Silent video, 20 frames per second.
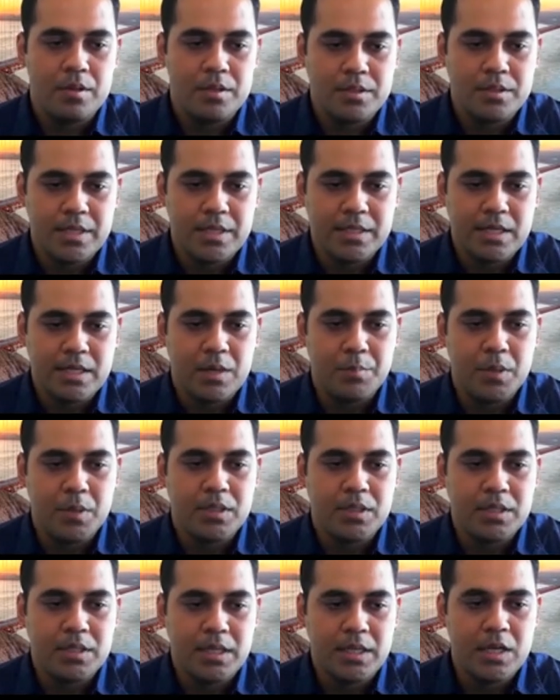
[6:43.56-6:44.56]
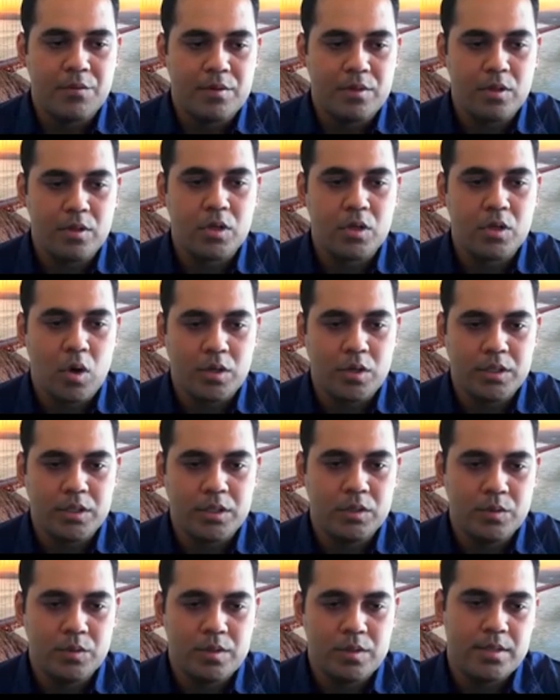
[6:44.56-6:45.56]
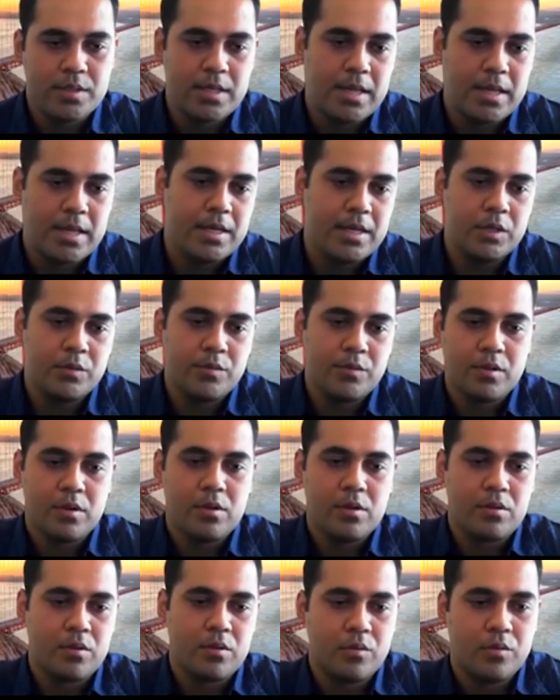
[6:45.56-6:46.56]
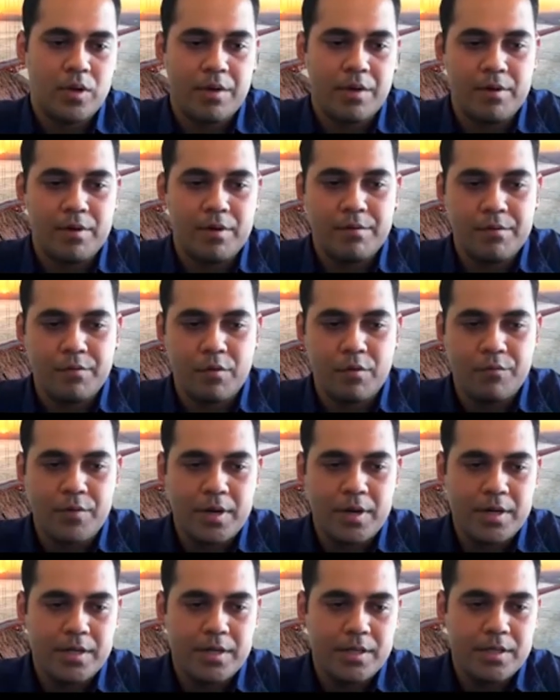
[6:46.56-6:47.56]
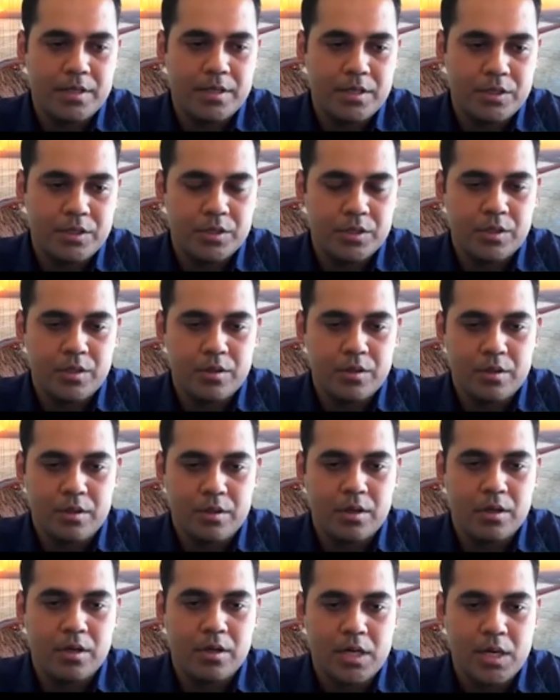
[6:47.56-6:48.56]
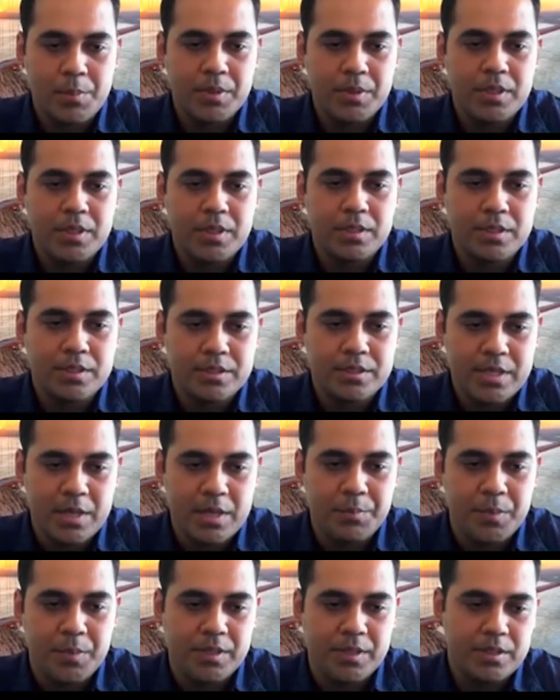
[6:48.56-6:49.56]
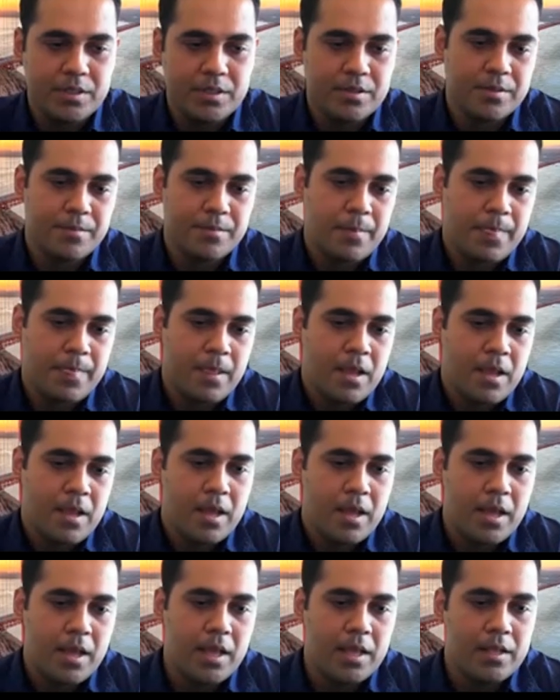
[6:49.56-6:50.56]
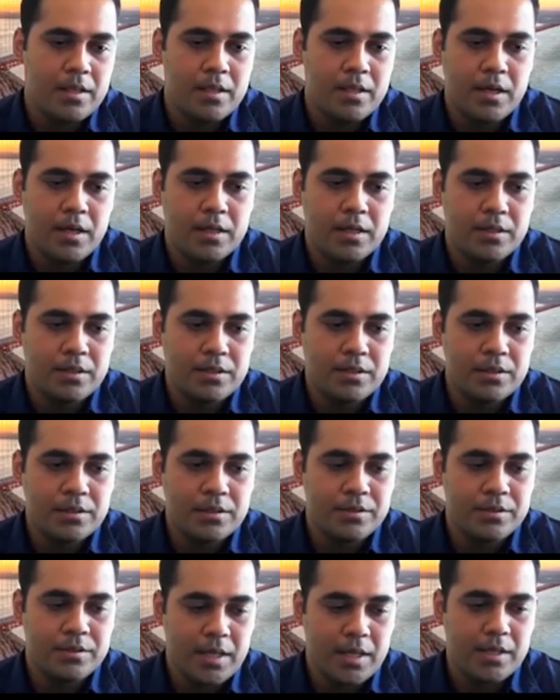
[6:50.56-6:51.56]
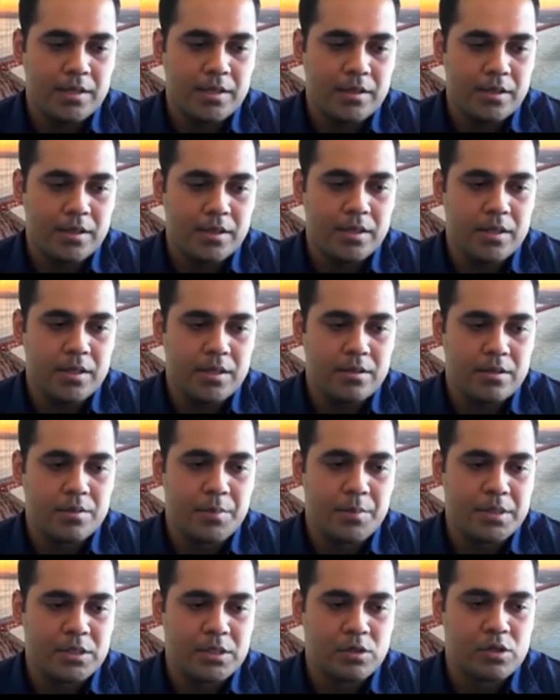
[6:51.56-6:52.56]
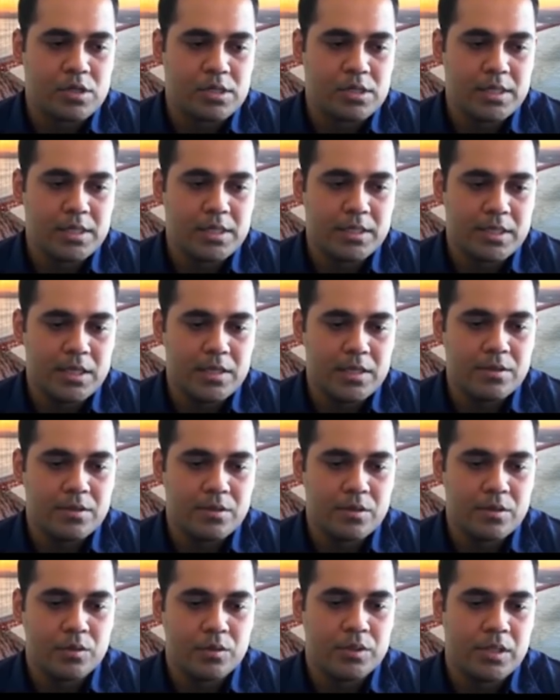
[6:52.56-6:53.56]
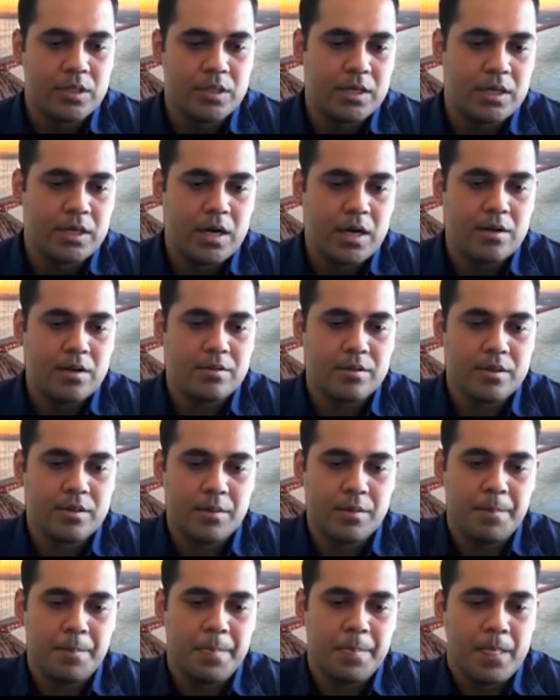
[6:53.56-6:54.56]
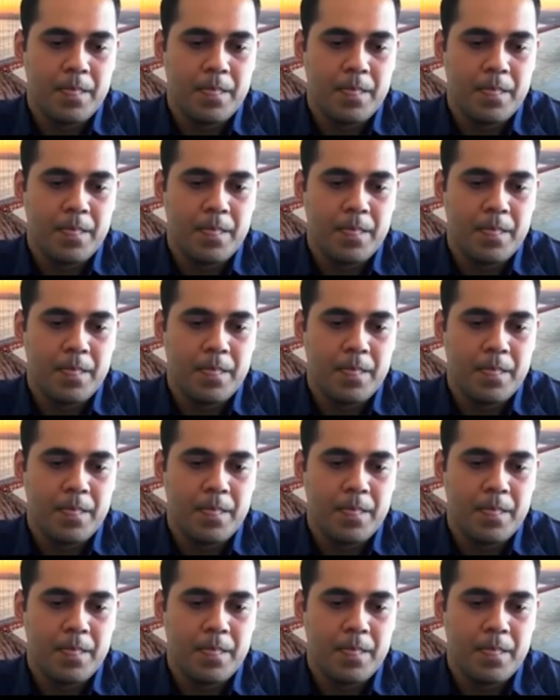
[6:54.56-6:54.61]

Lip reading: data, but the data was not continuous, and it was also available for very limited time periods. And the other thing is the meteorological data. So there are some